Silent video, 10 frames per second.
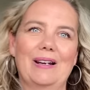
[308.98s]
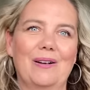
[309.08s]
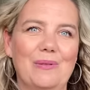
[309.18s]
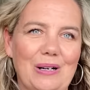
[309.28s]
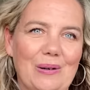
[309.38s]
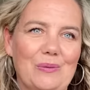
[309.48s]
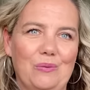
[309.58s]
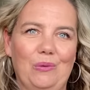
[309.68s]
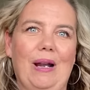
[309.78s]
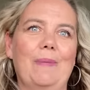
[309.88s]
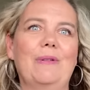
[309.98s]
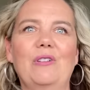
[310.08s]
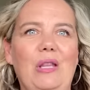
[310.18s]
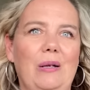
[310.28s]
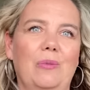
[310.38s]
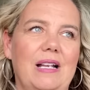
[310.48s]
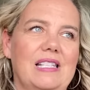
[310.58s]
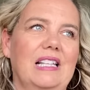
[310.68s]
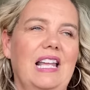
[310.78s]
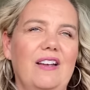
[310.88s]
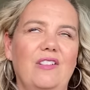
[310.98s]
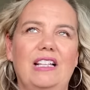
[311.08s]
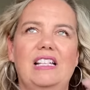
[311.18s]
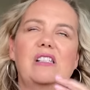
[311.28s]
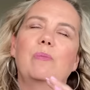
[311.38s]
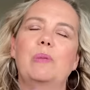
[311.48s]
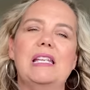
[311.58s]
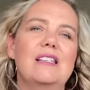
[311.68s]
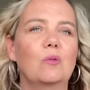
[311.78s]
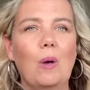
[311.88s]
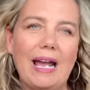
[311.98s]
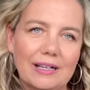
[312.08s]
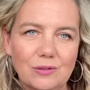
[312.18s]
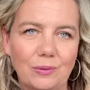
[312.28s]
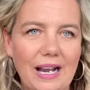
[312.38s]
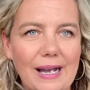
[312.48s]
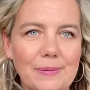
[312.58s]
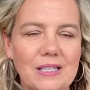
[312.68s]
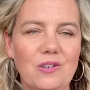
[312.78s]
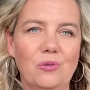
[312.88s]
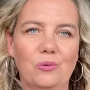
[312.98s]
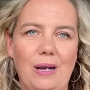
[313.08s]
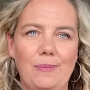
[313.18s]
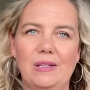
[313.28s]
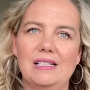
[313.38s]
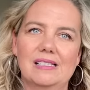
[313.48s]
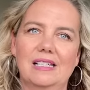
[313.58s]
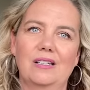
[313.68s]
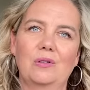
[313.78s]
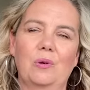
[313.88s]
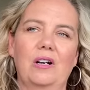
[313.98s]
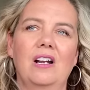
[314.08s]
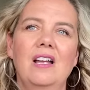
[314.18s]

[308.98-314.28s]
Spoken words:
know, we don't wrap everything in plastic. They have like these beeswax wraps that you can wrap things in, or,